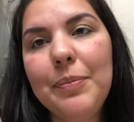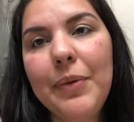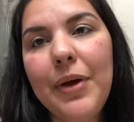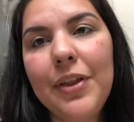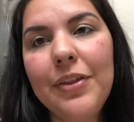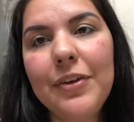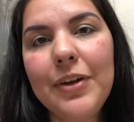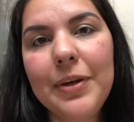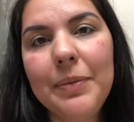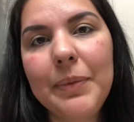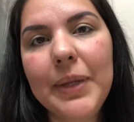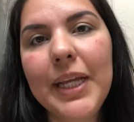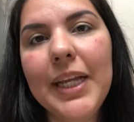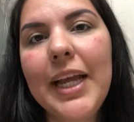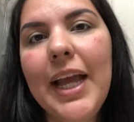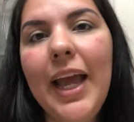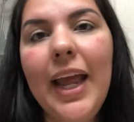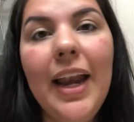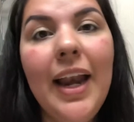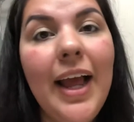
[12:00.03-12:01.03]
bothering me,
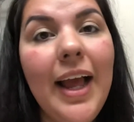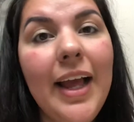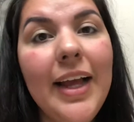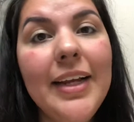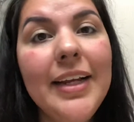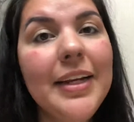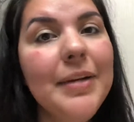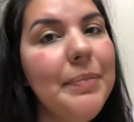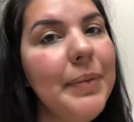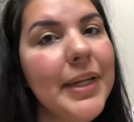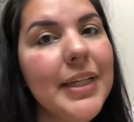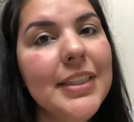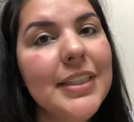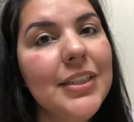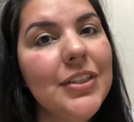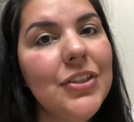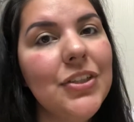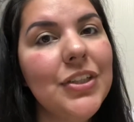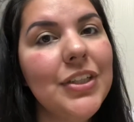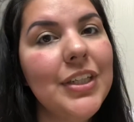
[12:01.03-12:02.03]
and I didn't pay
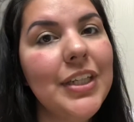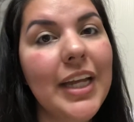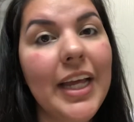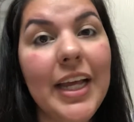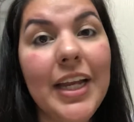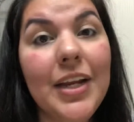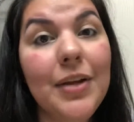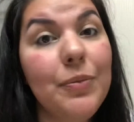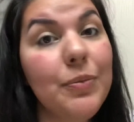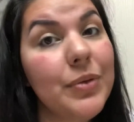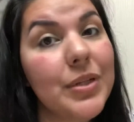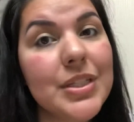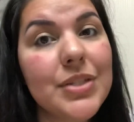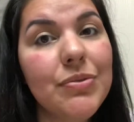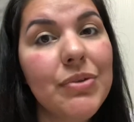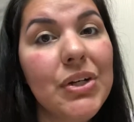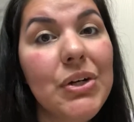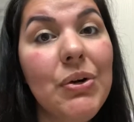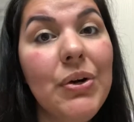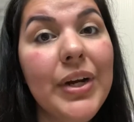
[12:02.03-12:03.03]
attention, and it wasn't
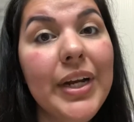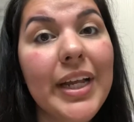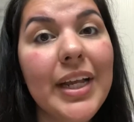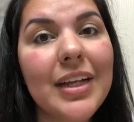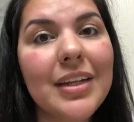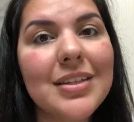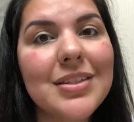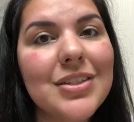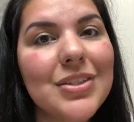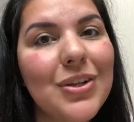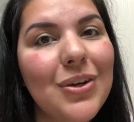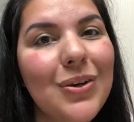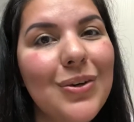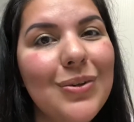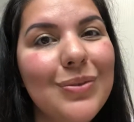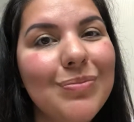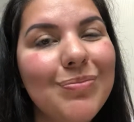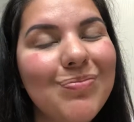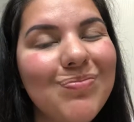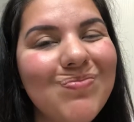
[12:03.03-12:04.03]
recording.
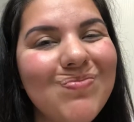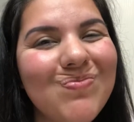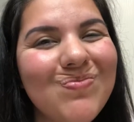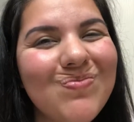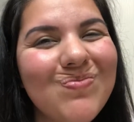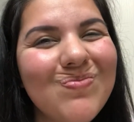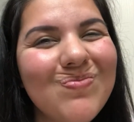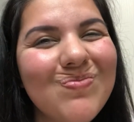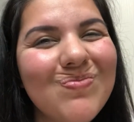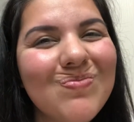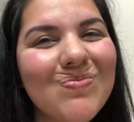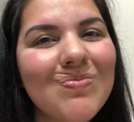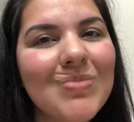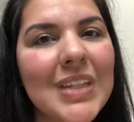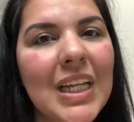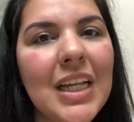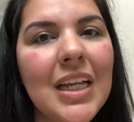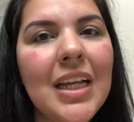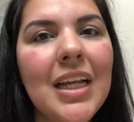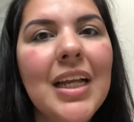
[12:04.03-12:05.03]
So
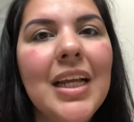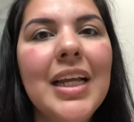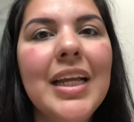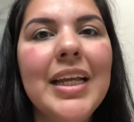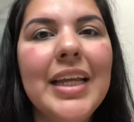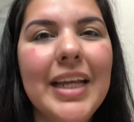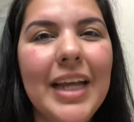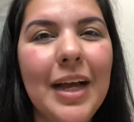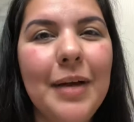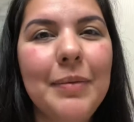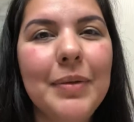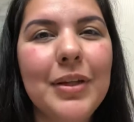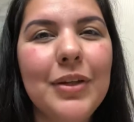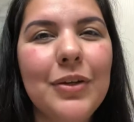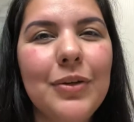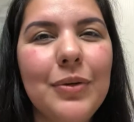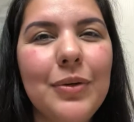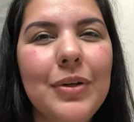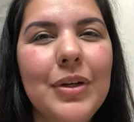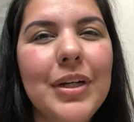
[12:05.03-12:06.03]
yeah, I'm a
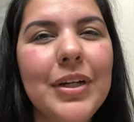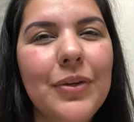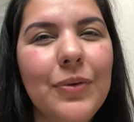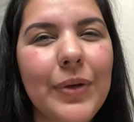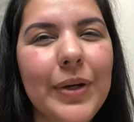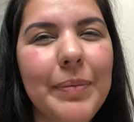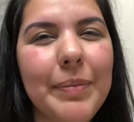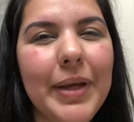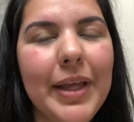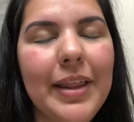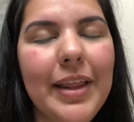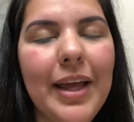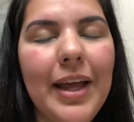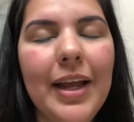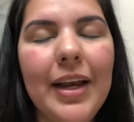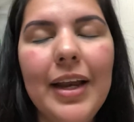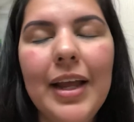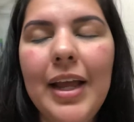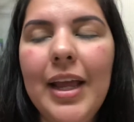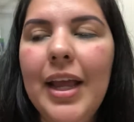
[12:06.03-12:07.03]
little annoyed by that.
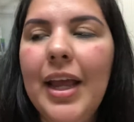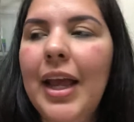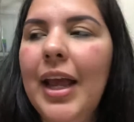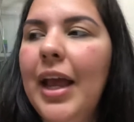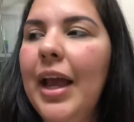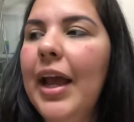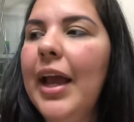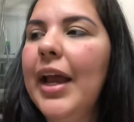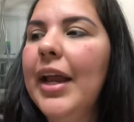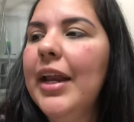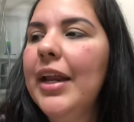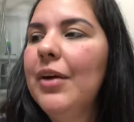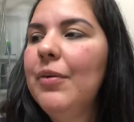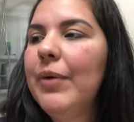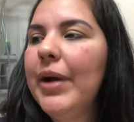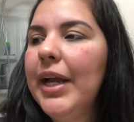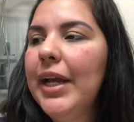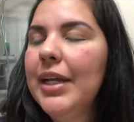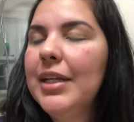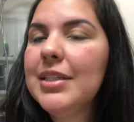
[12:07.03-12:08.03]

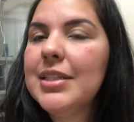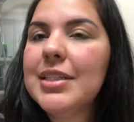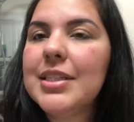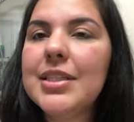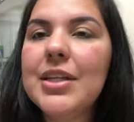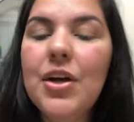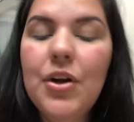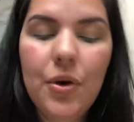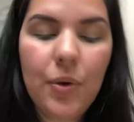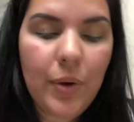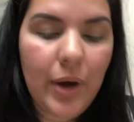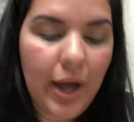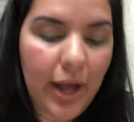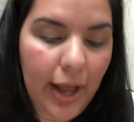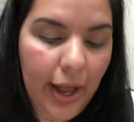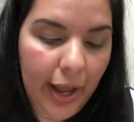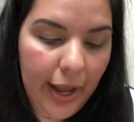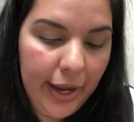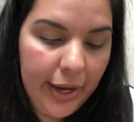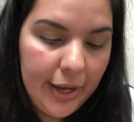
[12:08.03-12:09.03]
Anyway, so
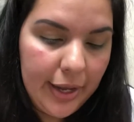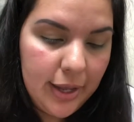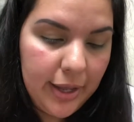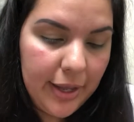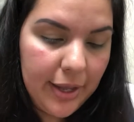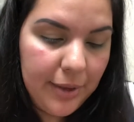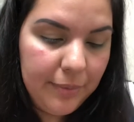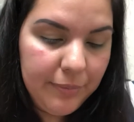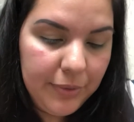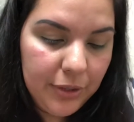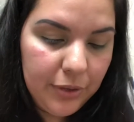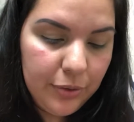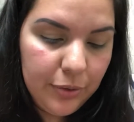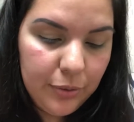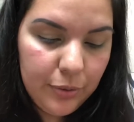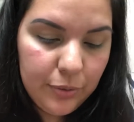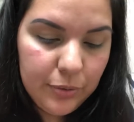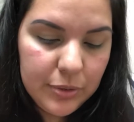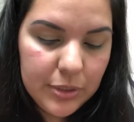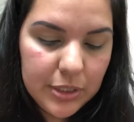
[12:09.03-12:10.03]
I
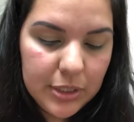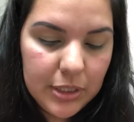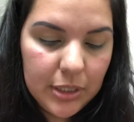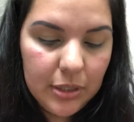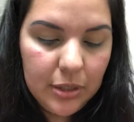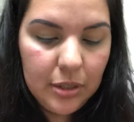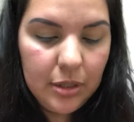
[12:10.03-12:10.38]
used